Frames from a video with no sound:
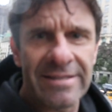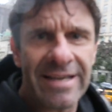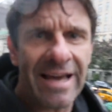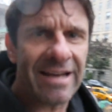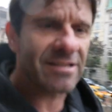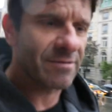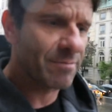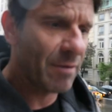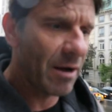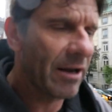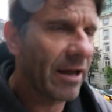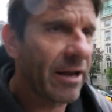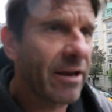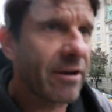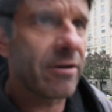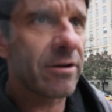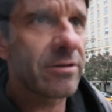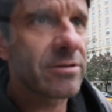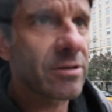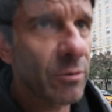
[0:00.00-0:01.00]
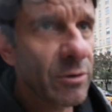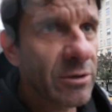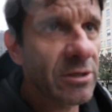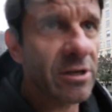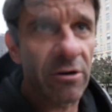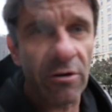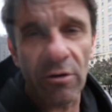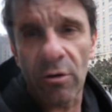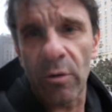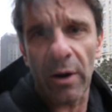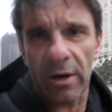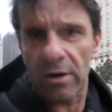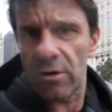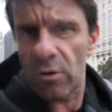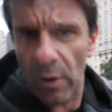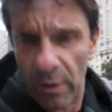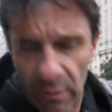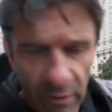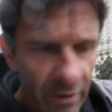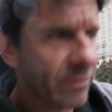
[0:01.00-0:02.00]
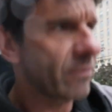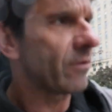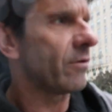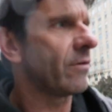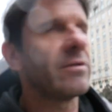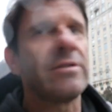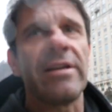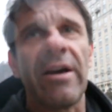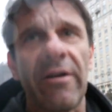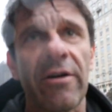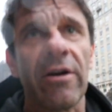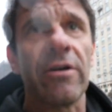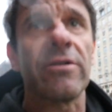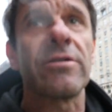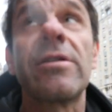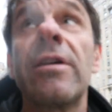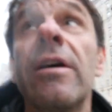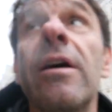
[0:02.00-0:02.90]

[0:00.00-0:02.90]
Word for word: It's kind of small out here, so we're just gonna do a quick, quick run through and see how it goes.